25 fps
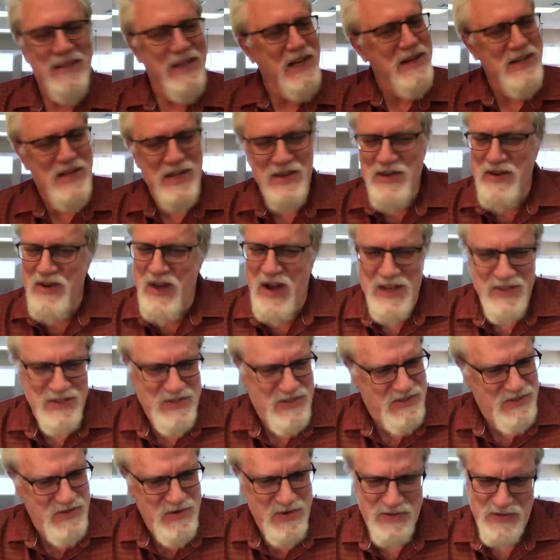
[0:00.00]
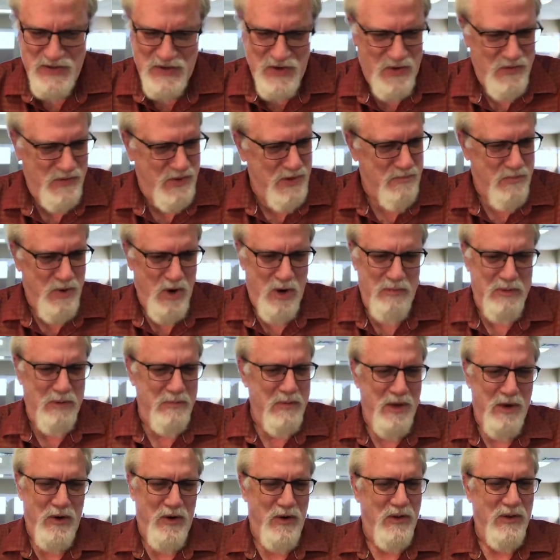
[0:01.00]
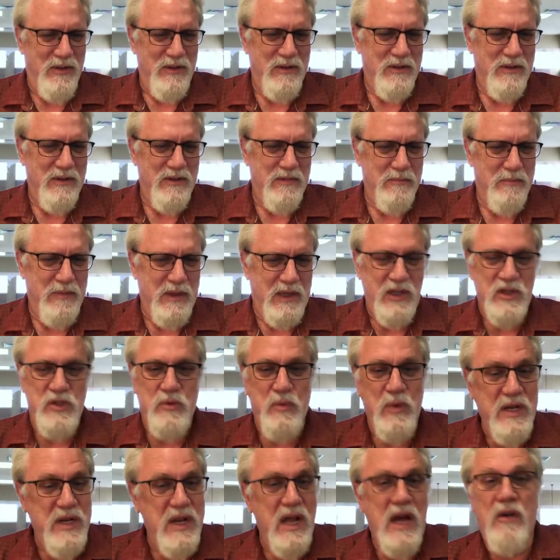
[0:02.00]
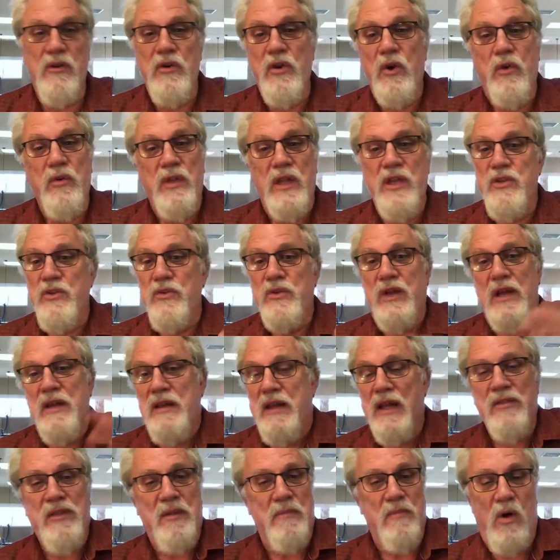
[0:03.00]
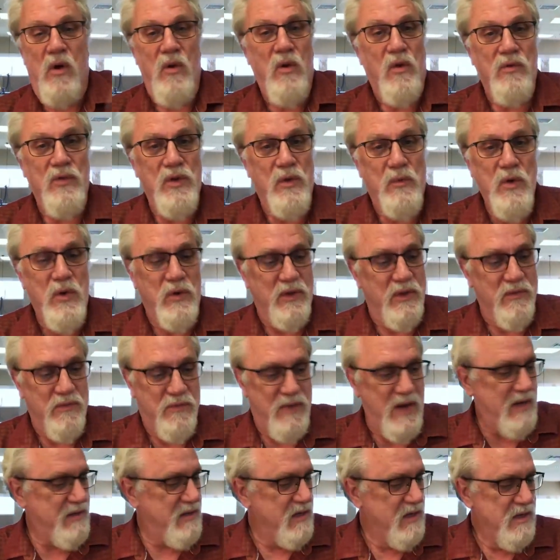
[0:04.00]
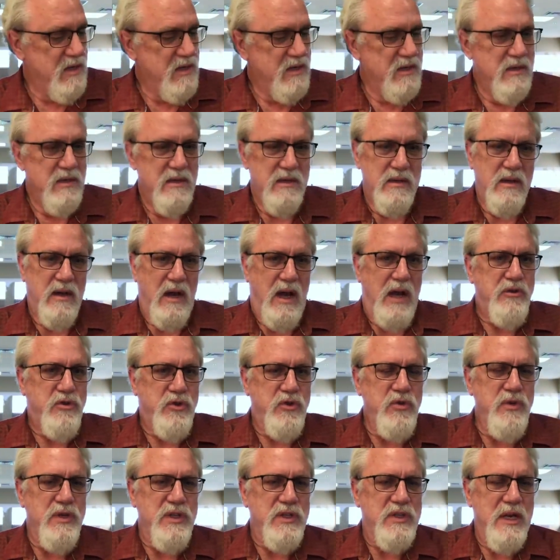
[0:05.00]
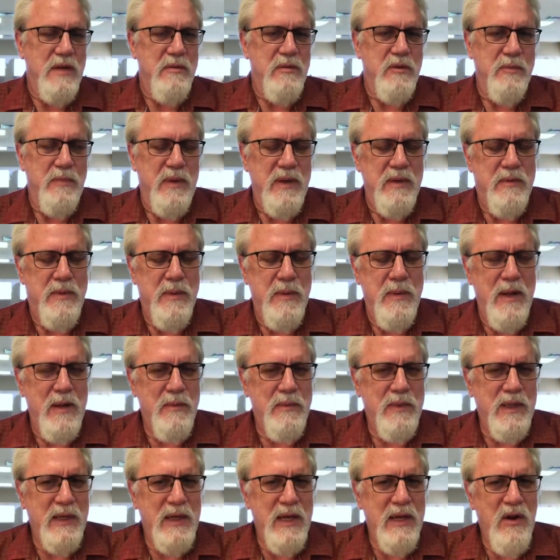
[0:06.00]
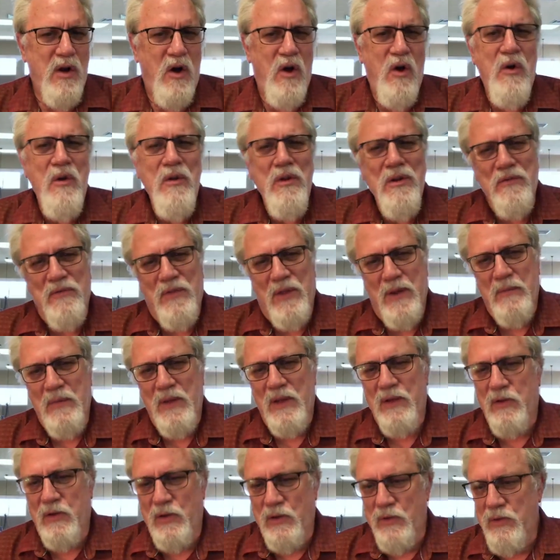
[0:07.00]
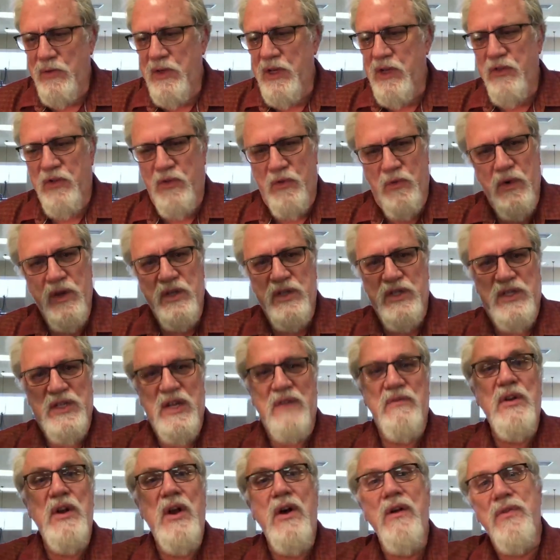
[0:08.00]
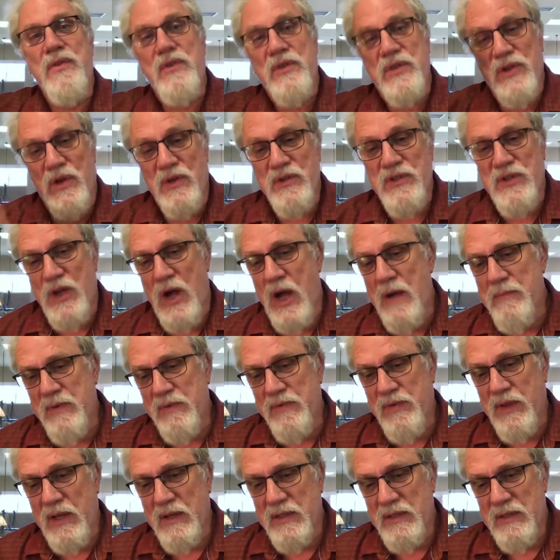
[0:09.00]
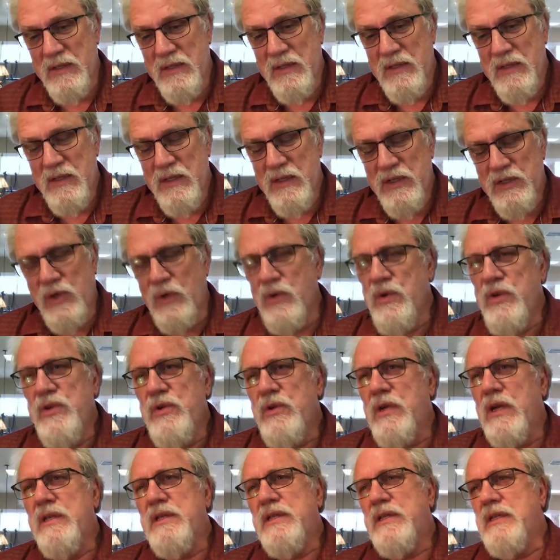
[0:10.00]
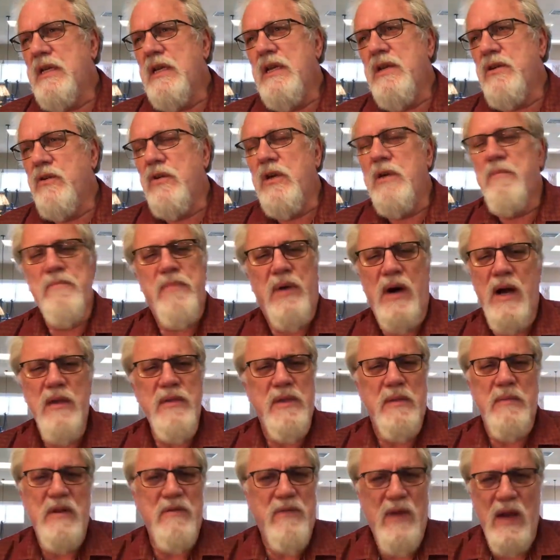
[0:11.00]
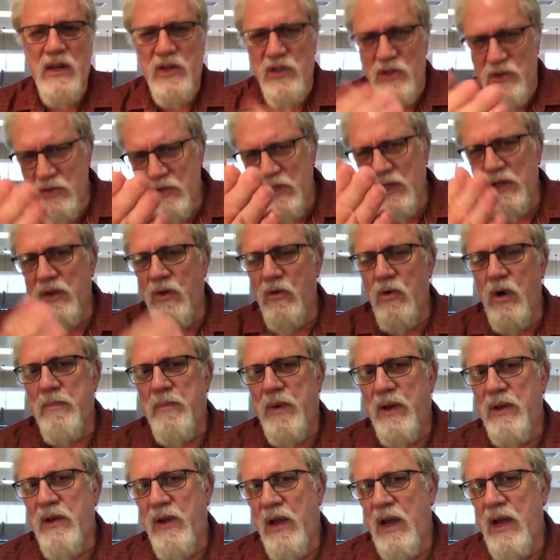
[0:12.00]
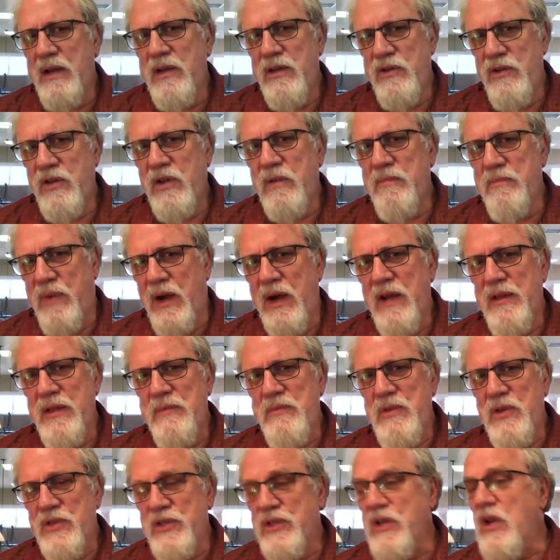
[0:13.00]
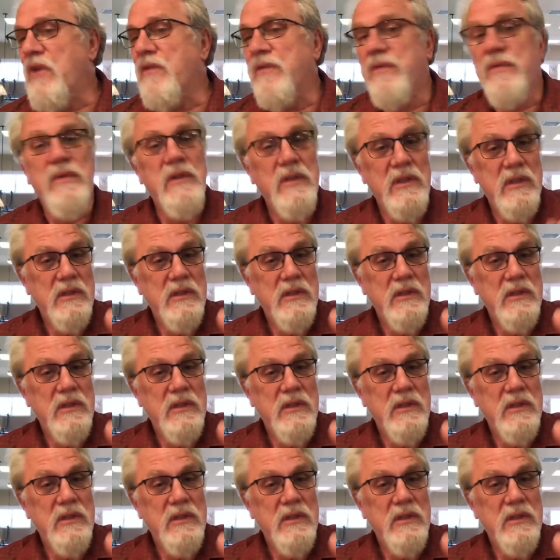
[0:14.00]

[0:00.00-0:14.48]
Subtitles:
they did not solve the problem at all, because we now know that you can get them all over the world. In fact, Hatun is able to get all of them, including 7 others on top of that. So you can see, you can buy them. In fact, you can go up online and you can buy them yourself.